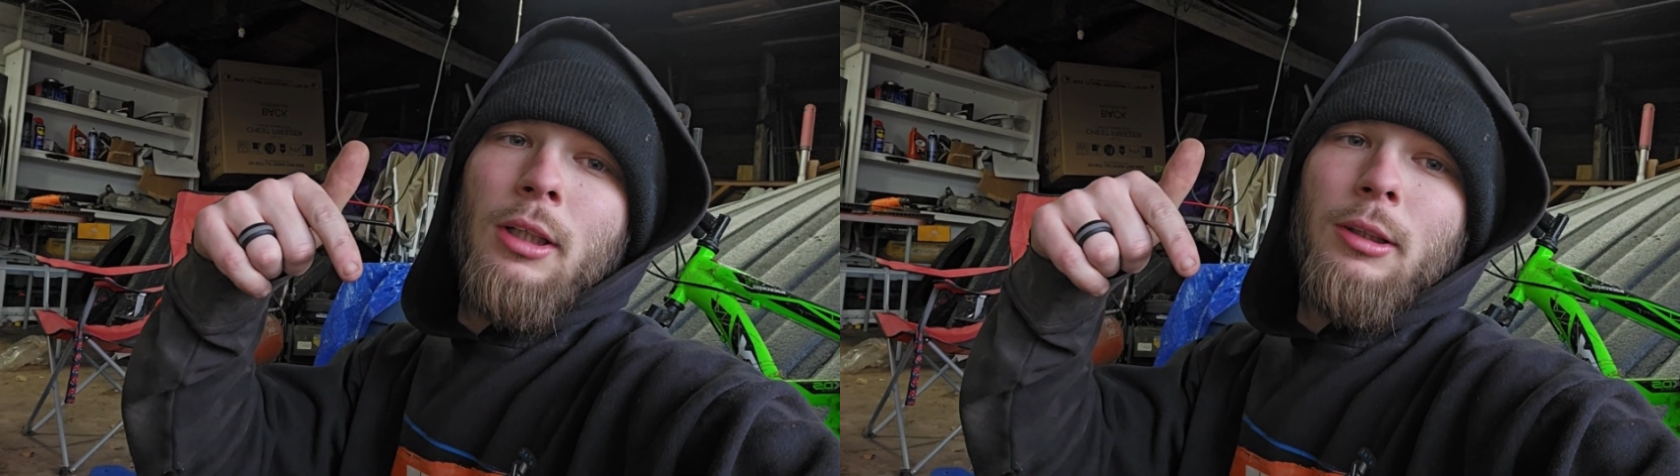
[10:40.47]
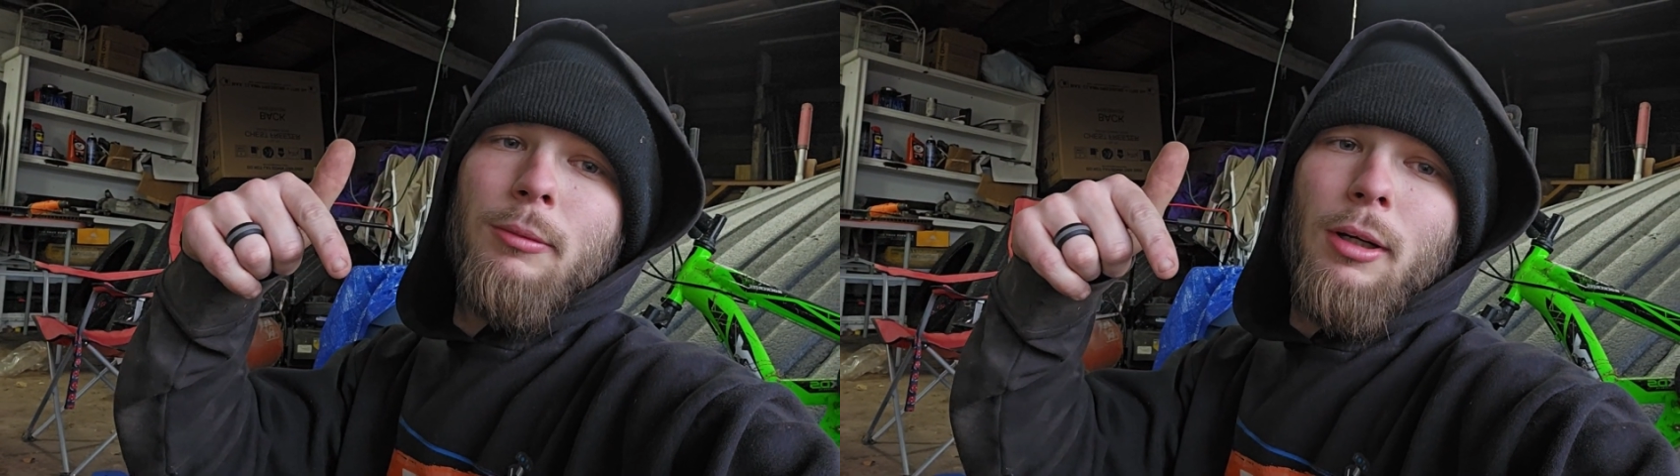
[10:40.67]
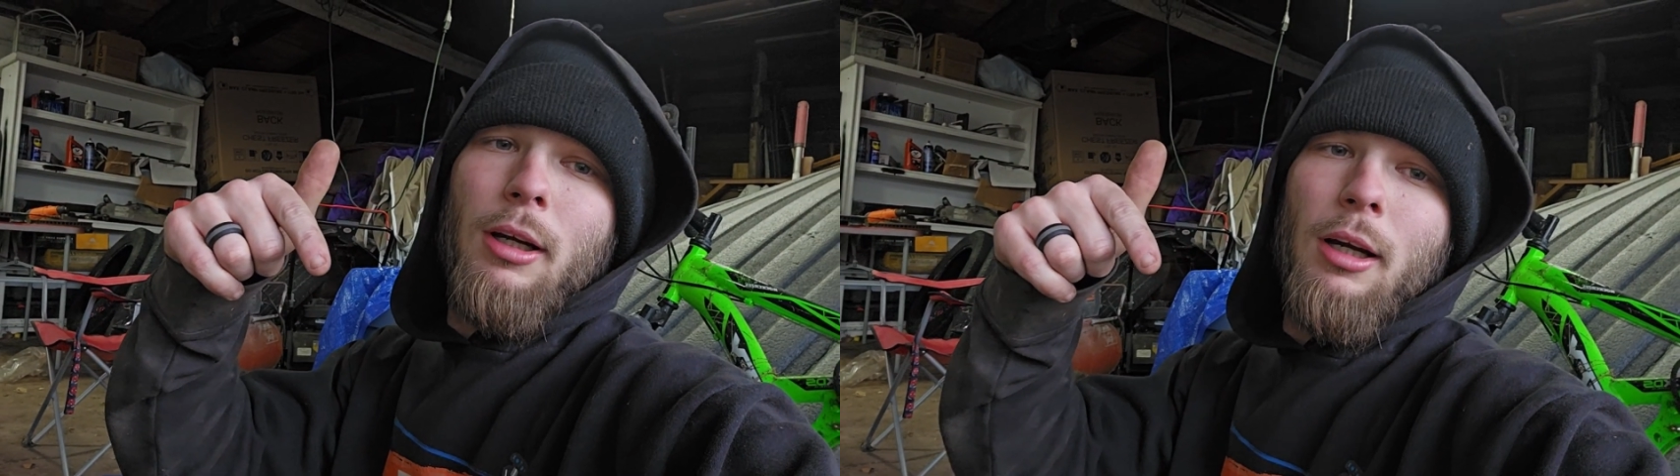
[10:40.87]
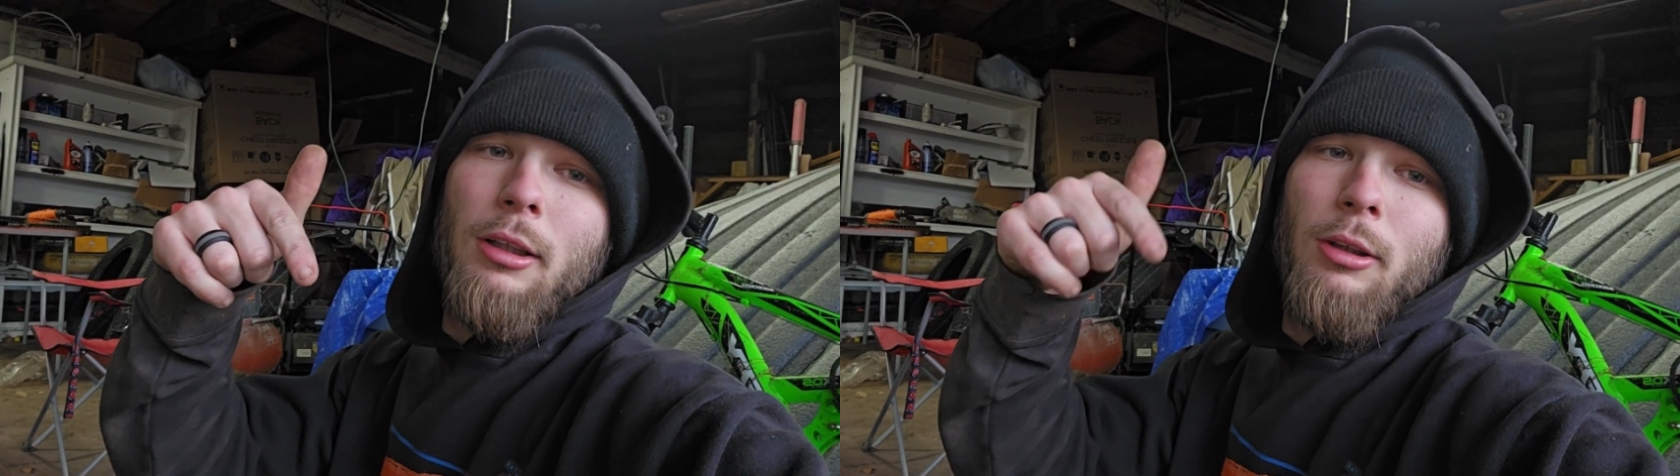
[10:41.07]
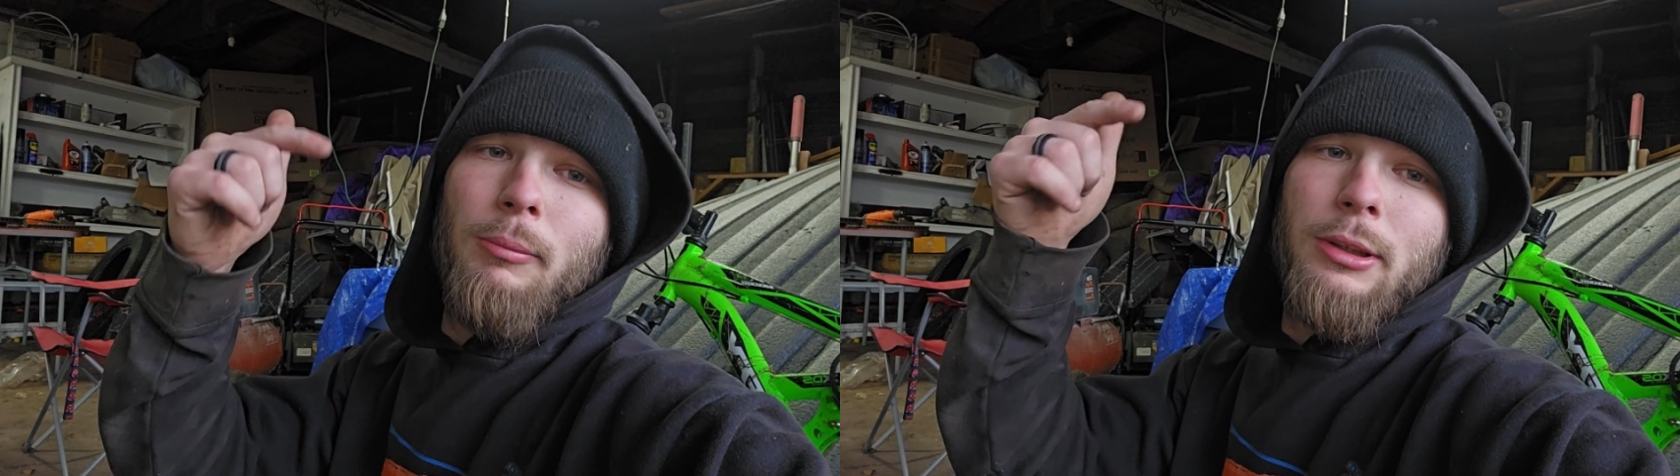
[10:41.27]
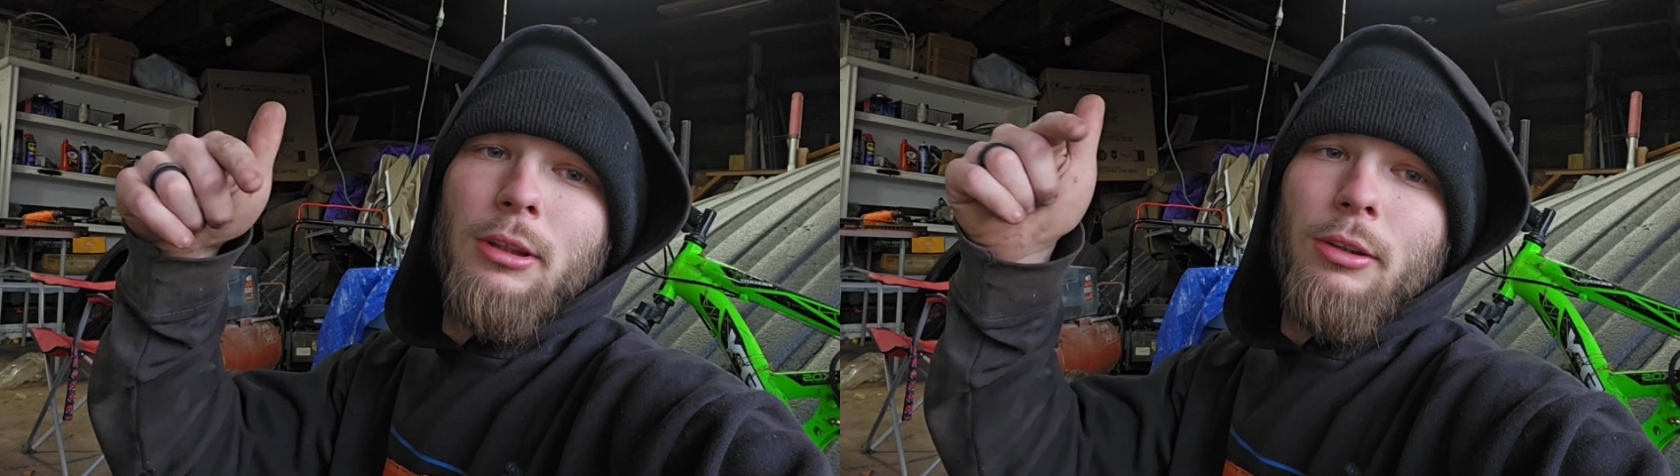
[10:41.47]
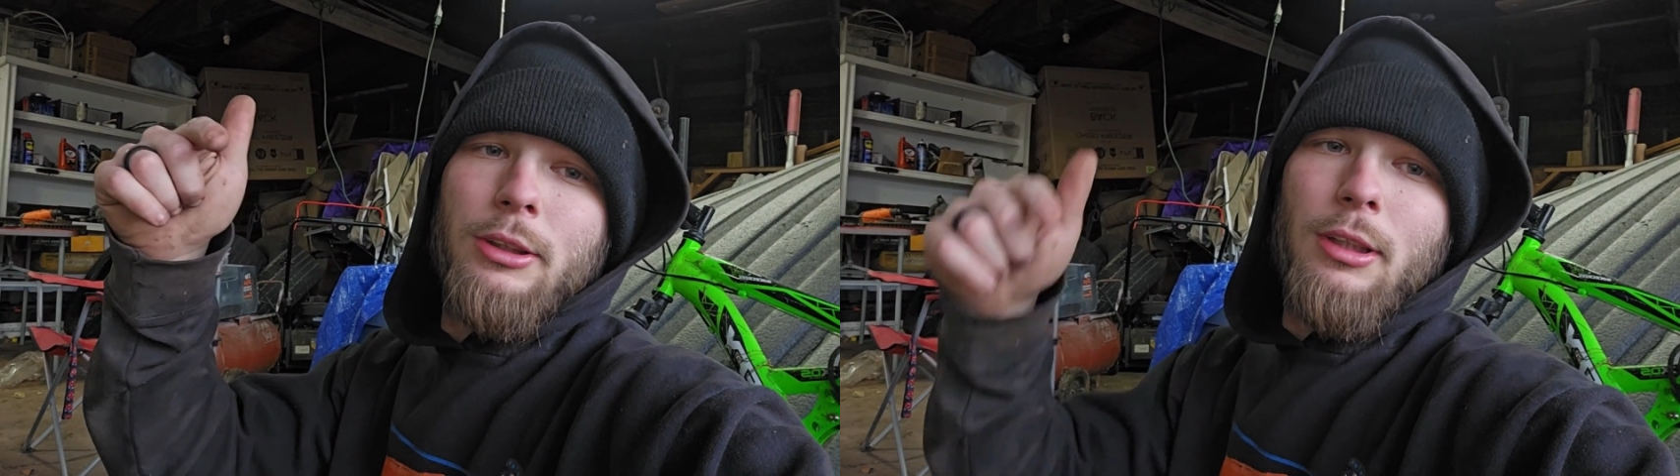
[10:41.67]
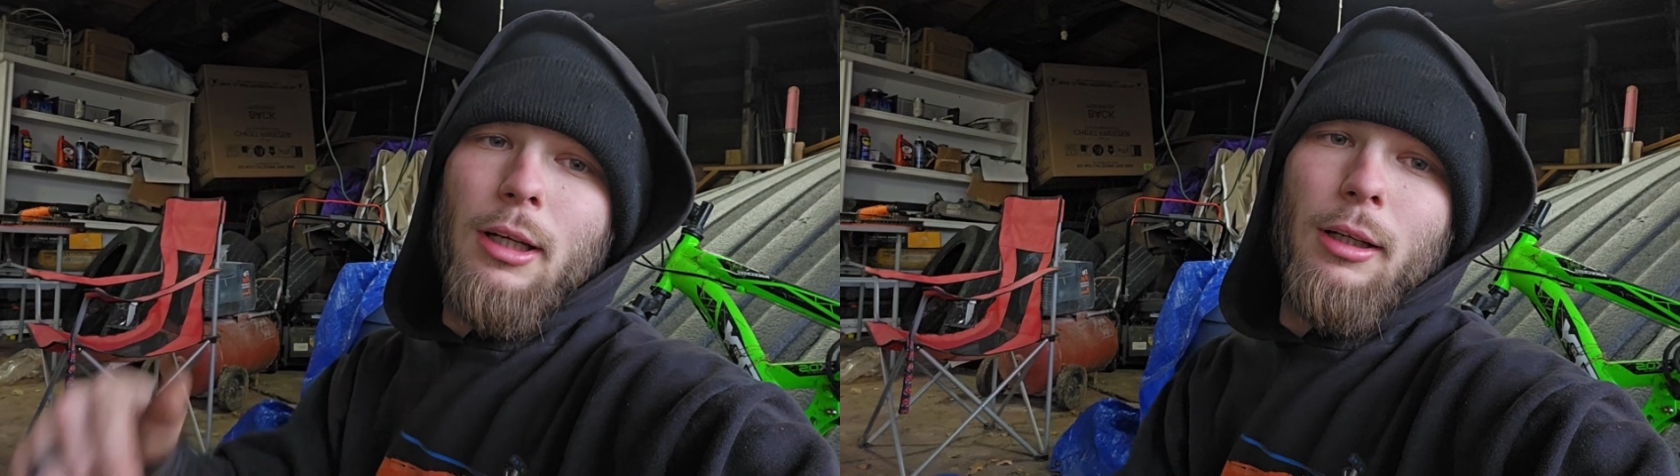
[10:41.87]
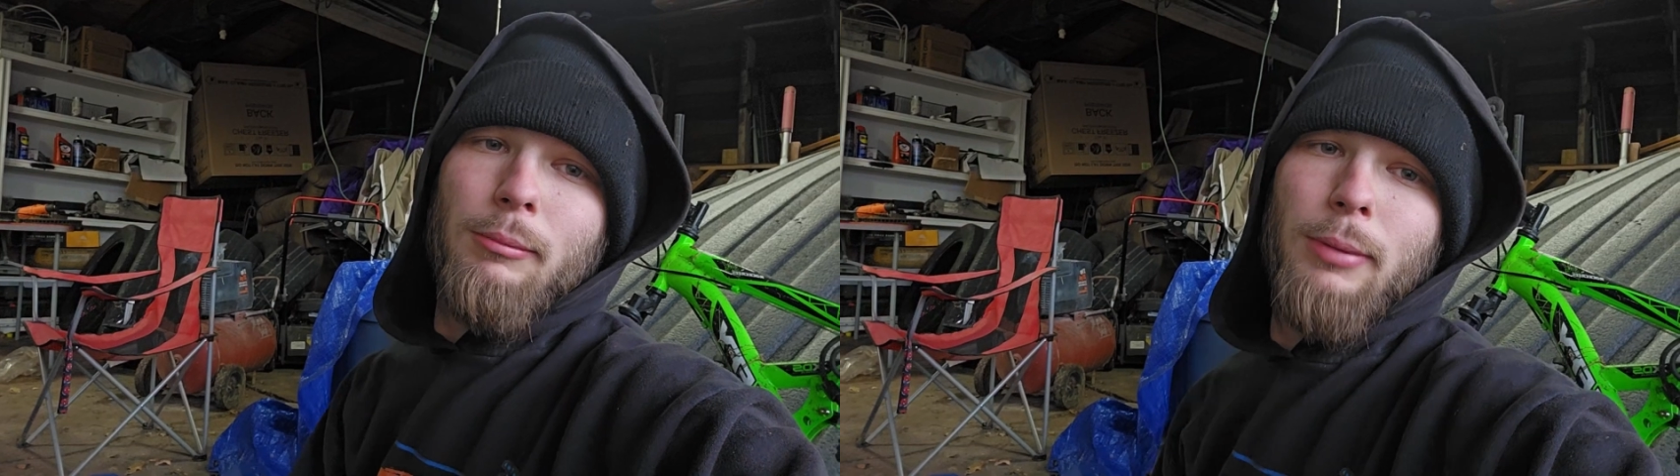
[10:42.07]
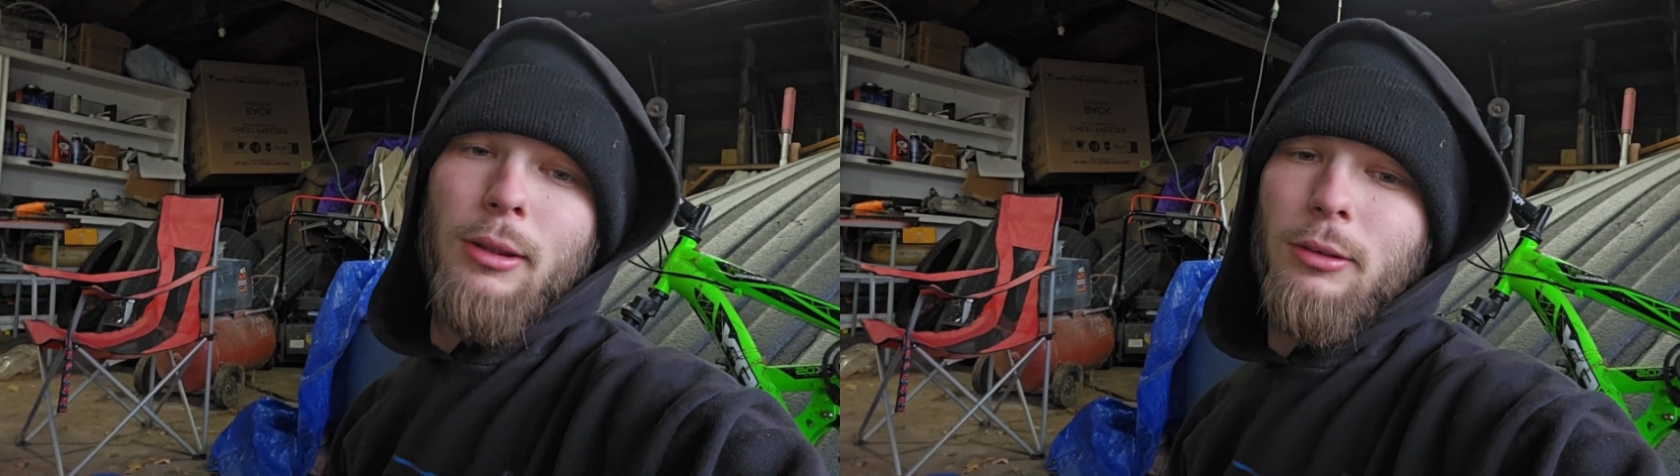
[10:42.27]
Don't miss on this
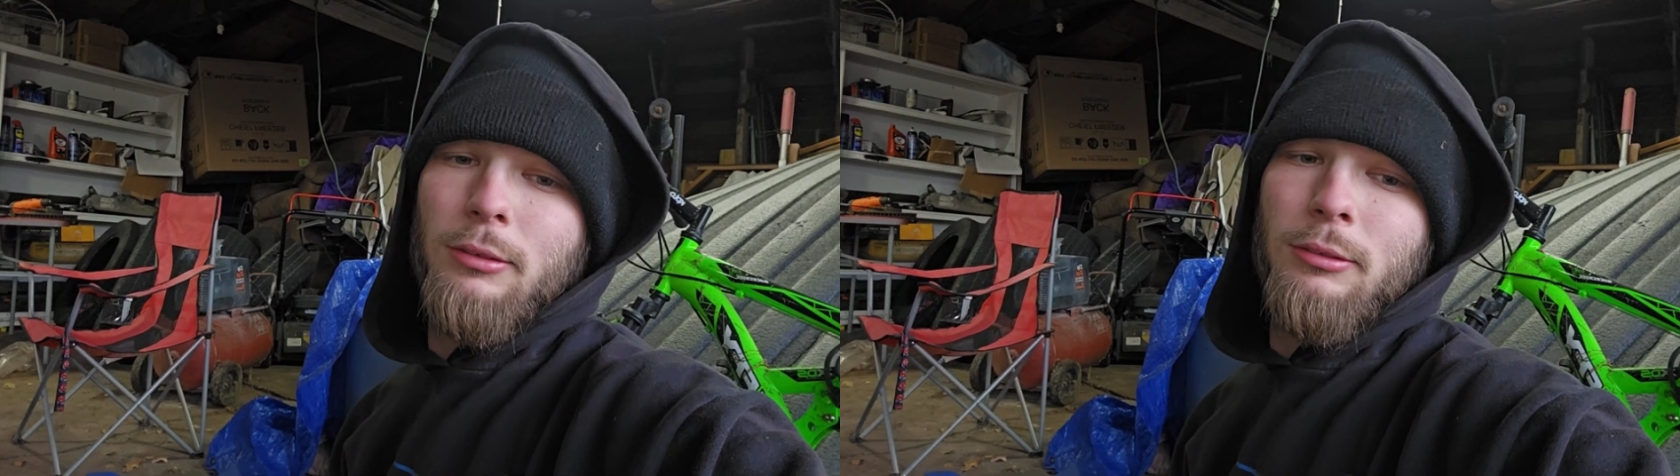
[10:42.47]
build.